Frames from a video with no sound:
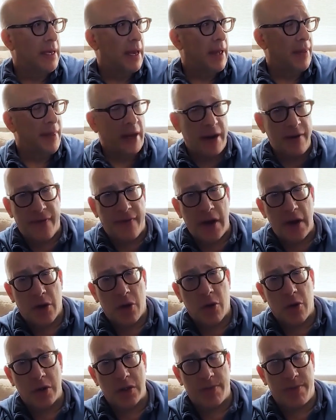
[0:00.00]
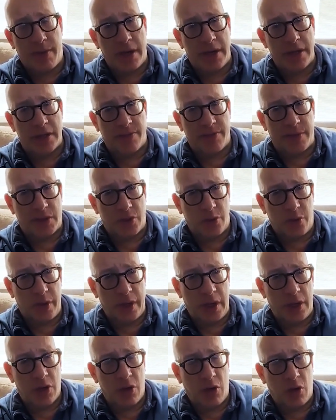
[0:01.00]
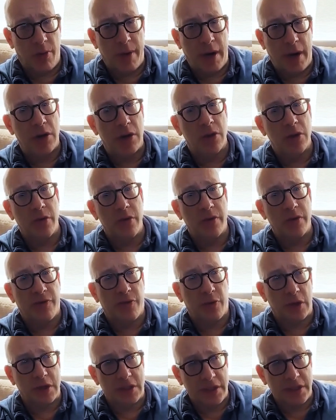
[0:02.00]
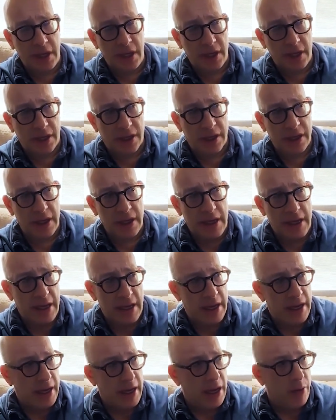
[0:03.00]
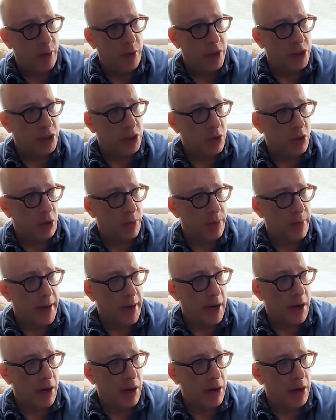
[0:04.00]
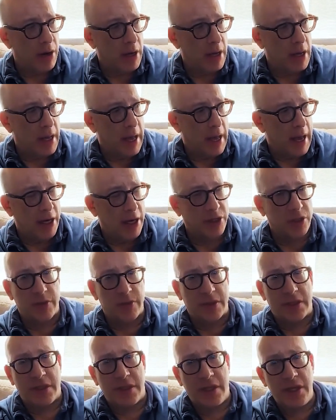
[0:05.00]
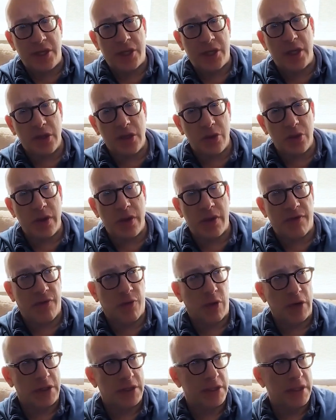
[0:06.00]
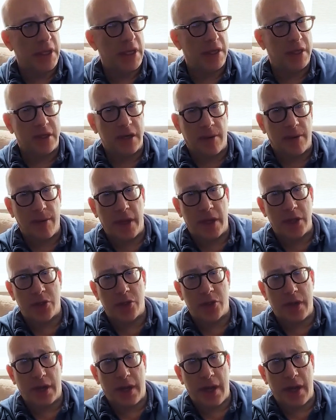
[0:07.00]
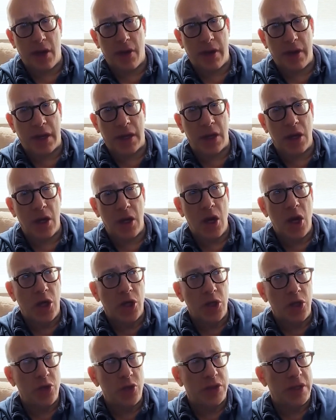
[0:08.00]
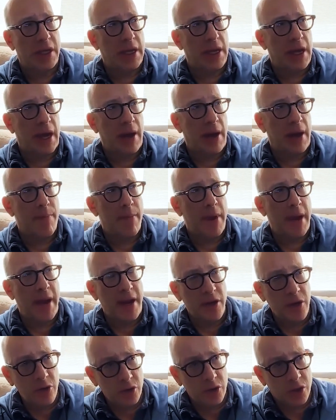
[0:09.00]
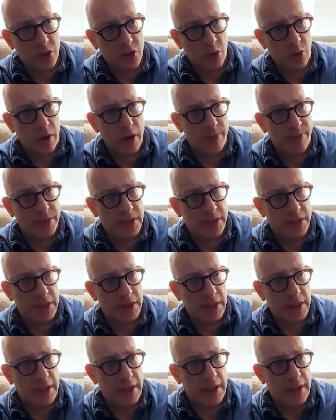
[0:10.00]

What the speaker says: And then I found correspondence between Colbert and Louis XIV, in which Colbert actually was teaching Louis XIV double entry accounting using a manuscript